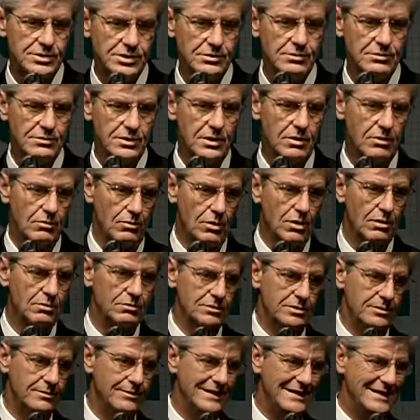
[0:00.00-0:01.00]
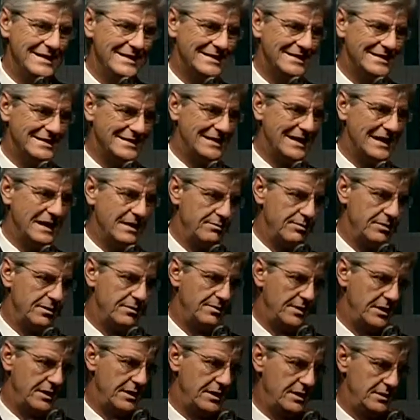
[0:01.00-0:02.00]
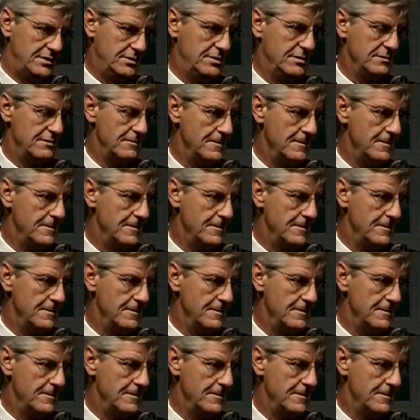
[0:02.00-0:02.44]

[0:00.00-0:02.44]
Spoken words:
you don't want to be at the top of the page.